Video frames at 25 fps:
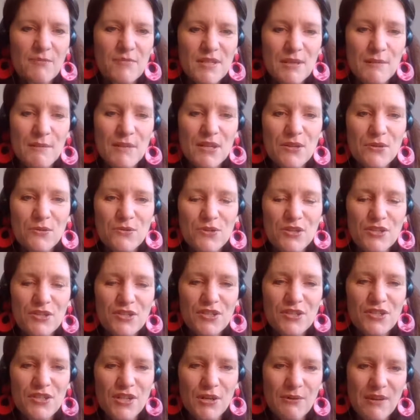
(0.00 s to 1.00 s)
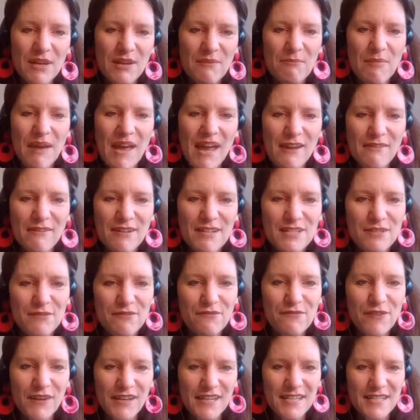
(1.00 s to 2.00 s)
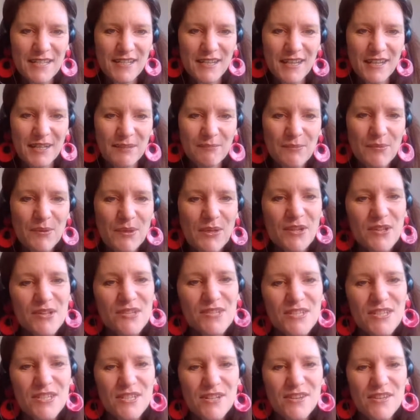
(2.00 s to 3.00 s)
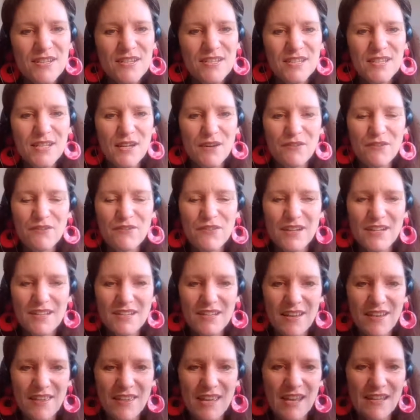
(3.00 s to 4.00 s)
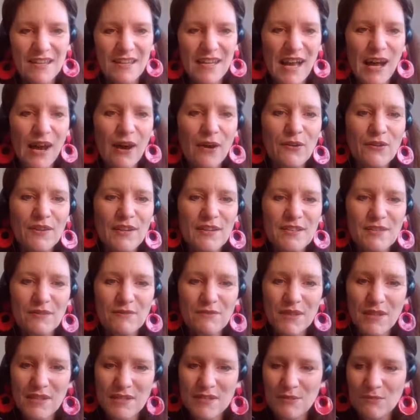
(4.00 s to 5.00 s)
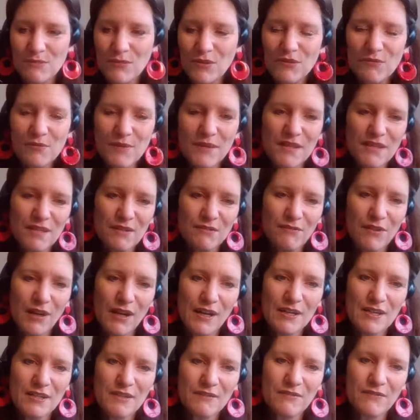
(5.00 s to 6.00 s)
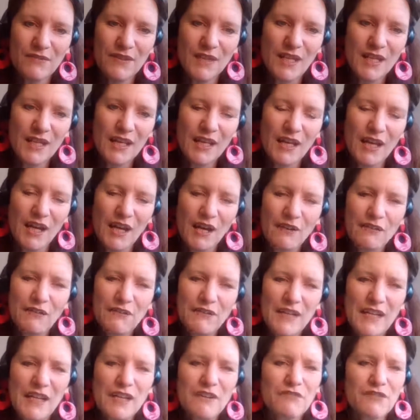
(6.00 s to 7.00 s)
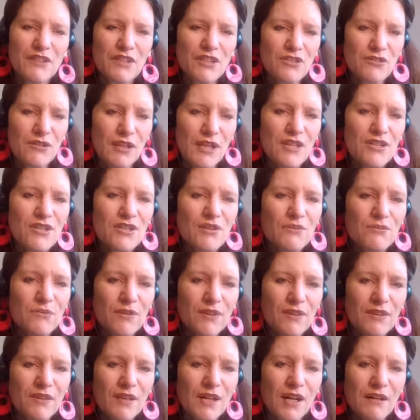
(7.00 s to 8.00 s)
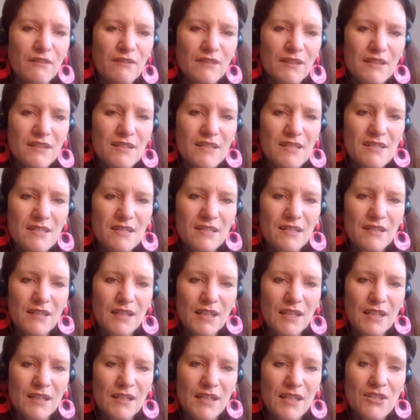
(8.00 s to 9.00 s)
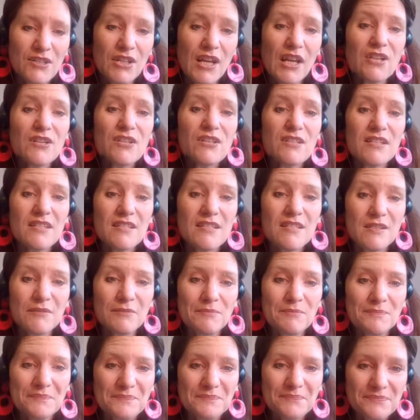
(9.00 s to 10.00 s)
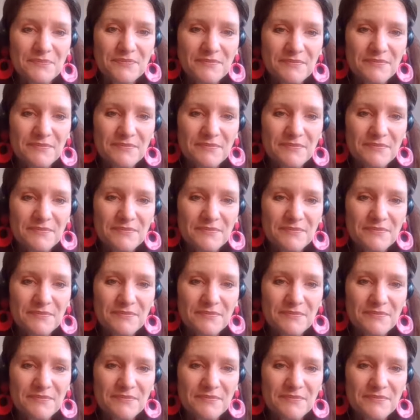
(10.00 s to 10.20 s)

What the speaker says: something called Stoic Parents Fight Club, because there's enough of us, I think, now. There's a movement, there's a rise of feeling of frustration with the current education system,